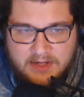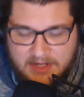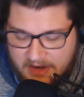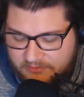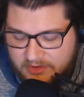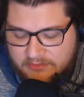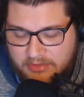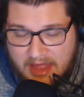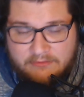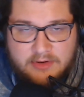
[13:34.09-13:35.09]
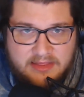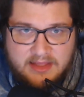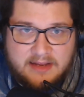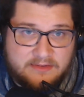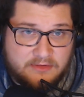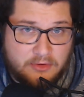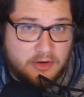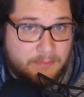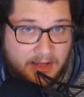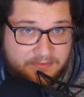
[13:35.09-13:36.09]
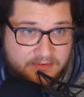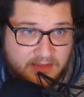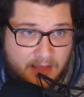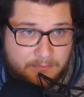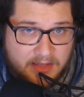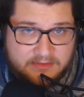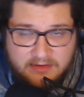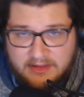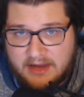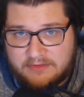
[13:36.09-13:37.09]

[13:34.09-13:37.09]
everything is good about this game, basically.